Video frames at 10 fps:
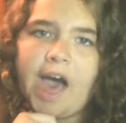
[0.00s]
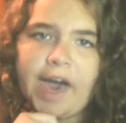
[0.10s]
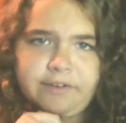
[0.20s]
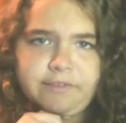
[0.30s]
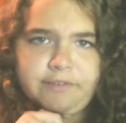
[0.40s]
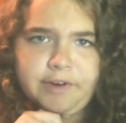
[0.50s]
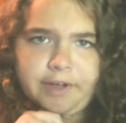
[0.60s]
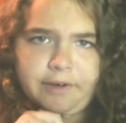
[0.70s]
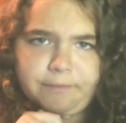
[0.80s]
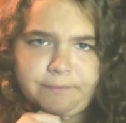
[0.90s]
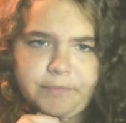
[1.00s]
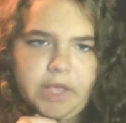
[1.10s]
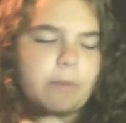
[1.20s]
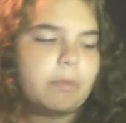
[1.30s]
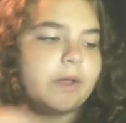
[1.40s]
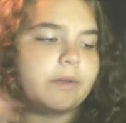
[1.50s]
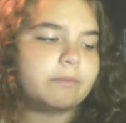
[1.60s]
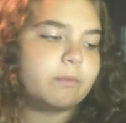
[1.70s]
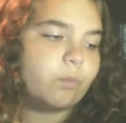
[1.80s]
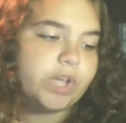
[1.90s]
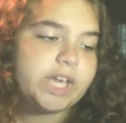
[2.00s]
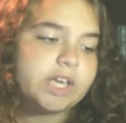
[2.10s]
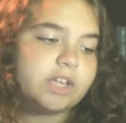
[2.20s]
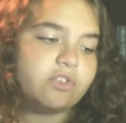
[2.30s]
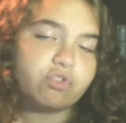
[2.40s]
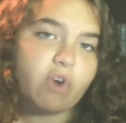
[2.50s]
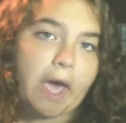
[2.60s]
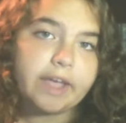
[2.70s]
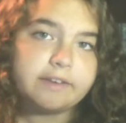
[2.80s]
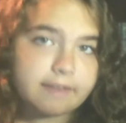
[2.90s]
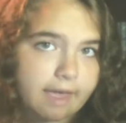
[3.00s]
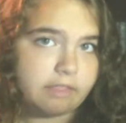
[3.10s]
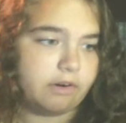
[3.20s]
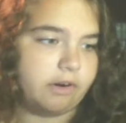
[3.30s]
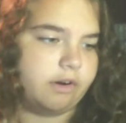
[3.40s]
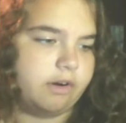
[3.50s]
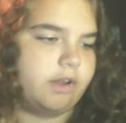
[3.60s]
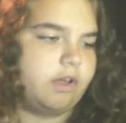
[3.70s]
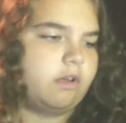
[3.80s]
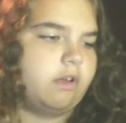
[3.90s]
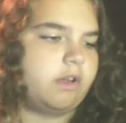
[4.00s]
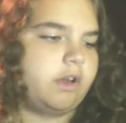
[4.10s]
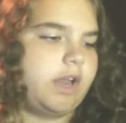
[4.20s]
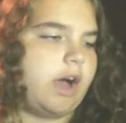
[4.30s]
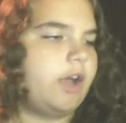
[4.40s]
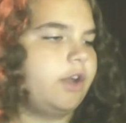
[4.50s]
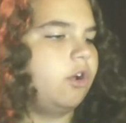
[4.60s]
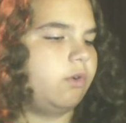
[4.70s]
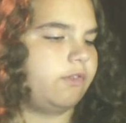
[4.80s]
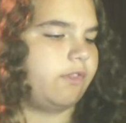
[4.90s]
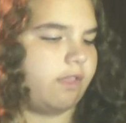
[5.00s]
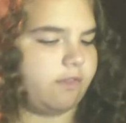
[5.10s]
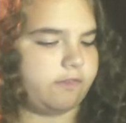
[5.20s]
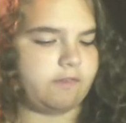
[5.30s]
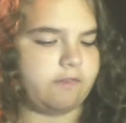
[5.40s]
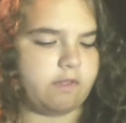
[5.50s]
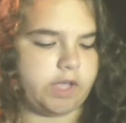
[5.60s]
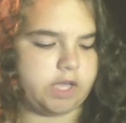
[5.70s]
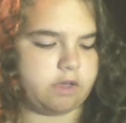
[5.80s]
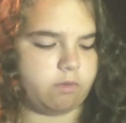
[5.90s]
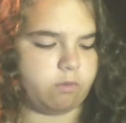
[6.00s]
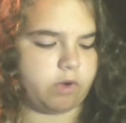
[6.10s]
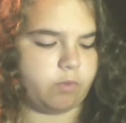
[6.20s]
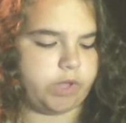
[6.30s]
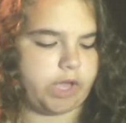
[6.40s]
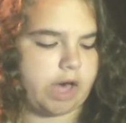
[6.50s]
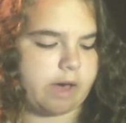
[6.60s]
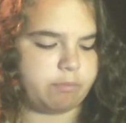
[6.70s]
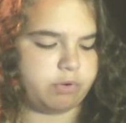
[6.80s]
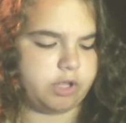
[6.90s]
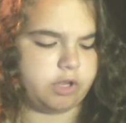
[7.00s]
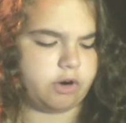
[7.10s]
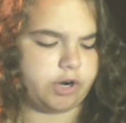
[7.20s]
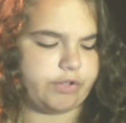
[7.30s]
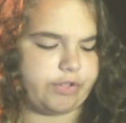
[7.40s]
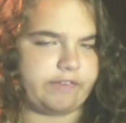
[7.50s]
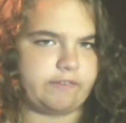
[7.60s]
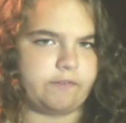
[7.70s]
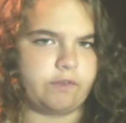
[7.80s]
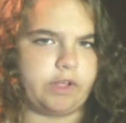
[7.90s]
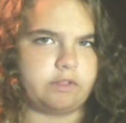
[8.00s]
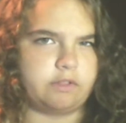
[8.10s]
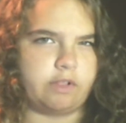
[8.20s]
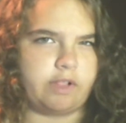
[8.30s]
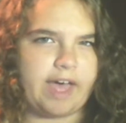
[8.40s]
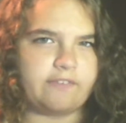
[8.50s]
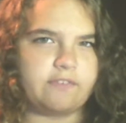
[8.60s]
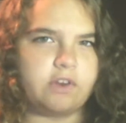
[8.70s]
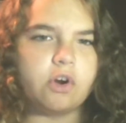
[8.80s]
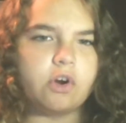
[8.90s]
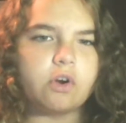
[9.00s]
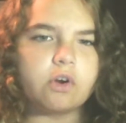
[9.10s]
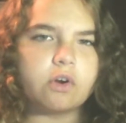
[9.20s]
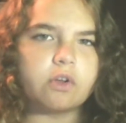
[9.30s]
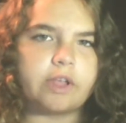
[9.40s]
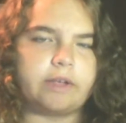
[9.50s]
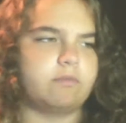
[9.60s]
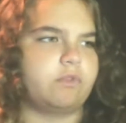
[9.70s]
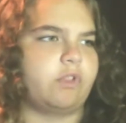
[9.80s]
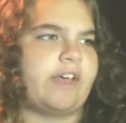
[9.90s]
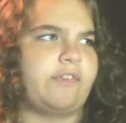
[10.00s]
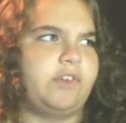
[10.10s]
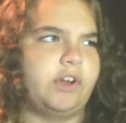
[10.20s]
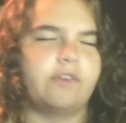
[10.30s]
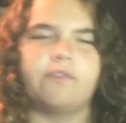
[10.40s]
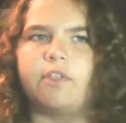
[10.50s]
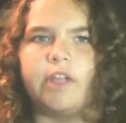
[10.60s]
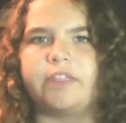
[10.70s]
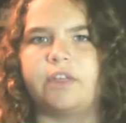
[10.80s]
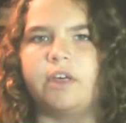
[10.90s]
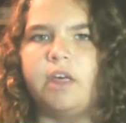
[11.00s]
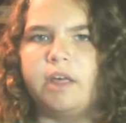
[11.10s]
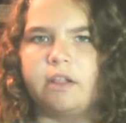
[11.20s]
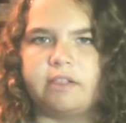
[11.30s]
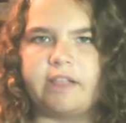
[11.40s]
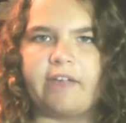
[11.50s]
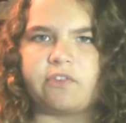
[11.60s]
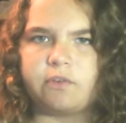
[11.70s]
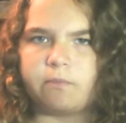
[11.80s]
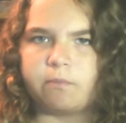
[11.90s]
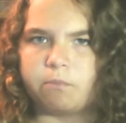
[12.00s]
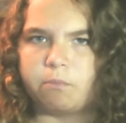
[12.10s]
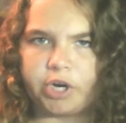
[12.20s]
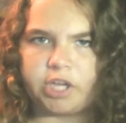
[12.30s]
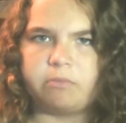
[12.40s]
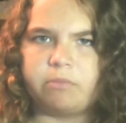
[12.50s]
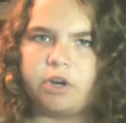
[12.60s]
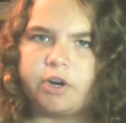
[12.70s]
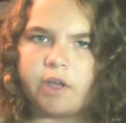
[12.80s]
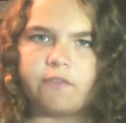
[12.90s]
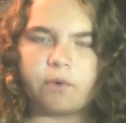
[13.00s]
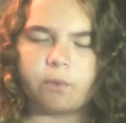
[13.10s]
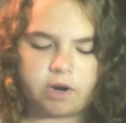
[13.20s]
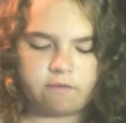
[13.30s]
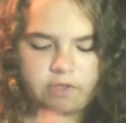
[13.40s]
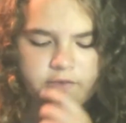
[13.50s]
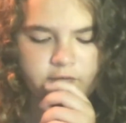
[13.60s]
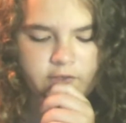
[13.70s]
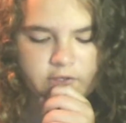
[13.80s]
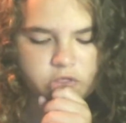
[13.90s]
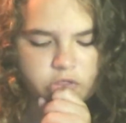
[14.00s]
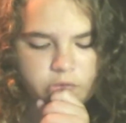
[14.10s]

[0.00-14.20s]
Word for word: I don't know, but we can try together. Now I noticed that this isn't like what we got put in our classes for like last year, like last year for like the last marking periods or whatever. This is like